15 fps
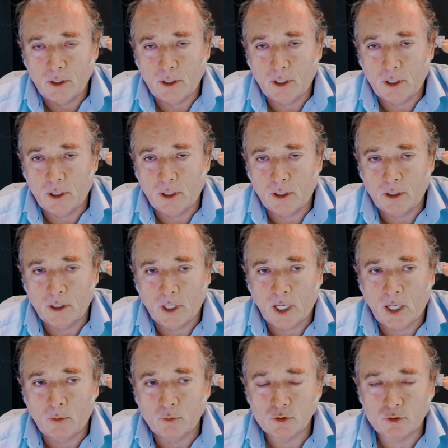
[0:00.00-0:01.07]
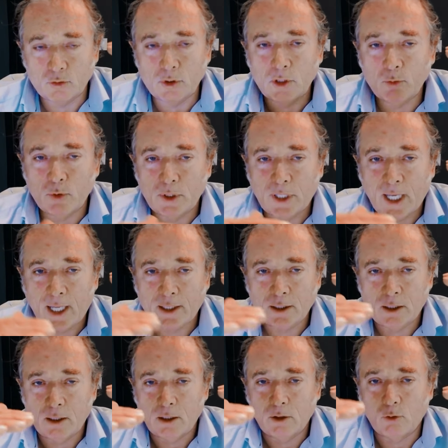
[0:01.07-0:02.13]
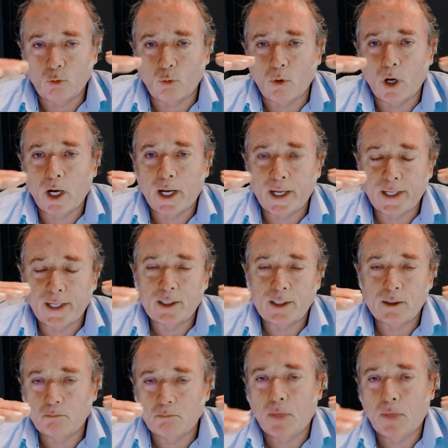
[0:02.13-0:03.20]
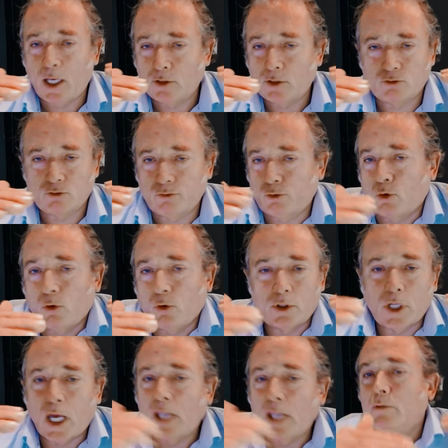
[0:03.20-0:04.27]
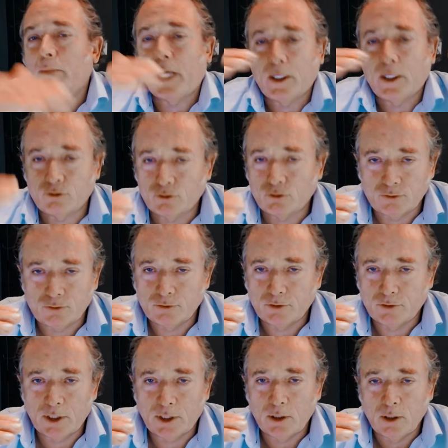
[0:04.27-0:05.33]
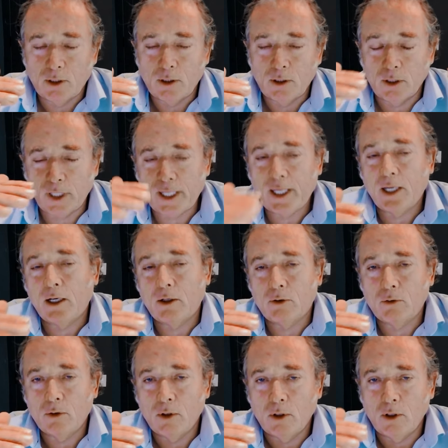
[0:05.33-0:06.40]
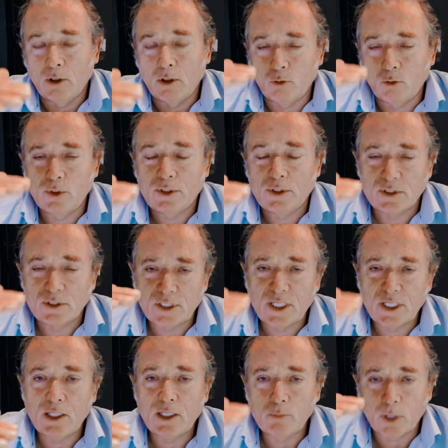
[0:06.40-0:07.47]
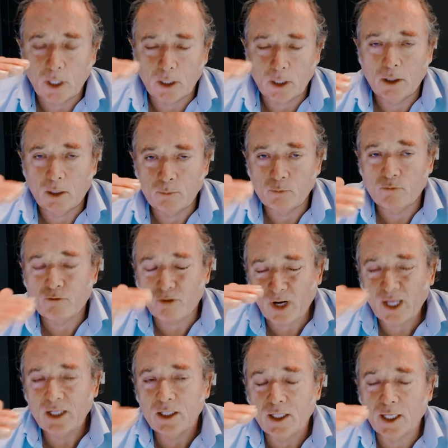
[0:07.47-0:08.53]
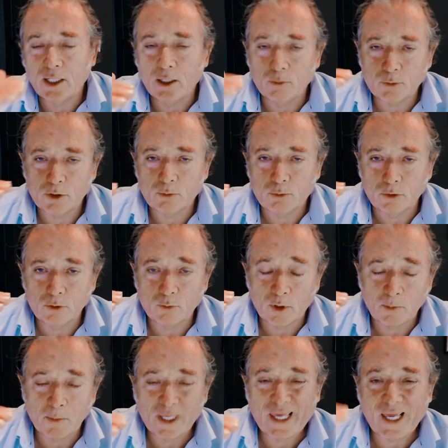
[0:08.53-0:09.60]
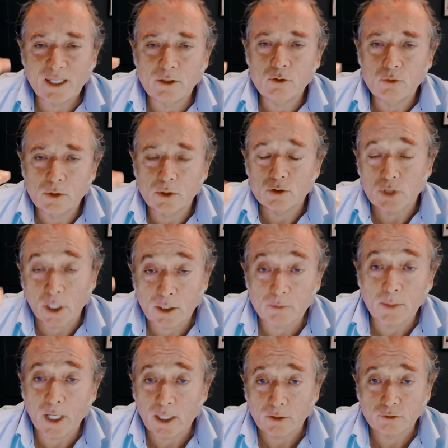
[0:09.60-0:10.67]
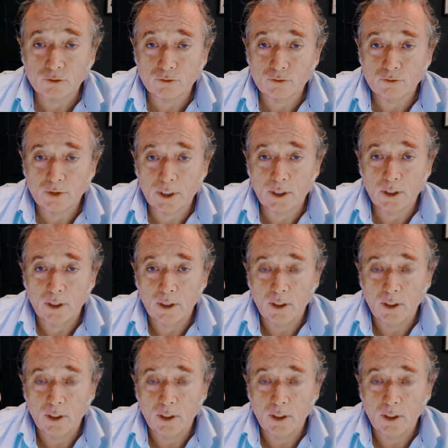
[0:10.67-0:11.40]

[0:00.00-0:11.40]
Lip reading: And I was doing with that Y miles, call it 100 miles, right? Now, with the same, I'm finally getting up to the point where I'm again doing those 100 miles, right?